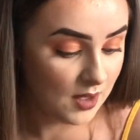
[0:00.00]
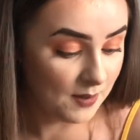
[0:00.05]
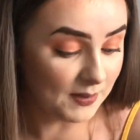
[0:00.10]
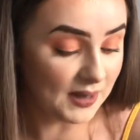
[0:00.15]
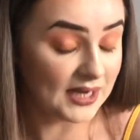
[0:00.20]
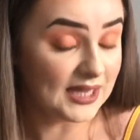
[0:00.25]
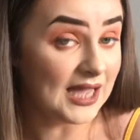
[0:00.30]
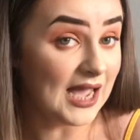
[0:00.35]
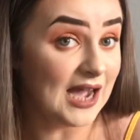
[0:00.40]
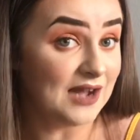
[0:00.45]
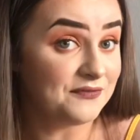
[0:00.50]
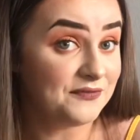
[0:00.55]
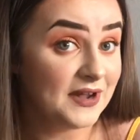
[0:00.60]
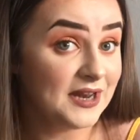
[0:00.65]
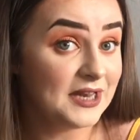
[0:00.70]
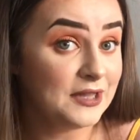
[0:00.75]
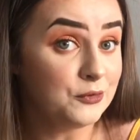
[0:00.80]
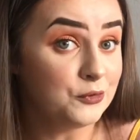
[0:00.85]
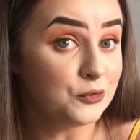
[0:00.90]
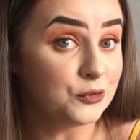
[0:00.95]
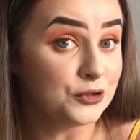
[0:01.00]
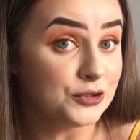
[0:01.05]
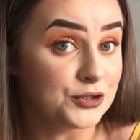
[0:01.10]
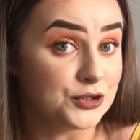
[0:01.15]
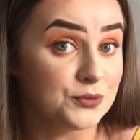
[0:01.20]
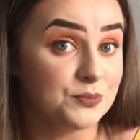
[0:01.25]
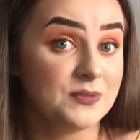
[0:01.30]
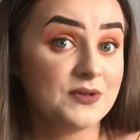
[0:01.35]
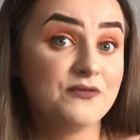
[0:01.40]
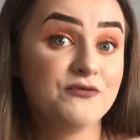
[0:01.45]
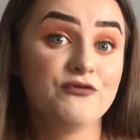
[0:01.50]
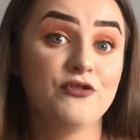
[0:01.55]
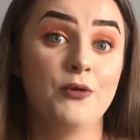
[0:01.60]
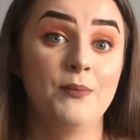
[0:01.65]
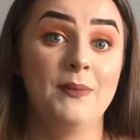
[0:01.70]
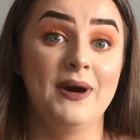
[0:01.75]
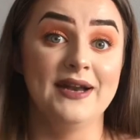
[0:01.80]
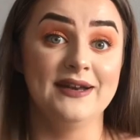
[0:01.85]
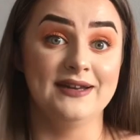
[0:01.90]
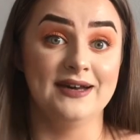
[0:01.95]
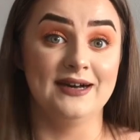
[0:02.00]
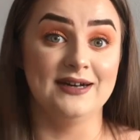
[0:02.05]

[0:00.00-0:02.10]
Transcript: But yeah, I finally ordered something from my dad.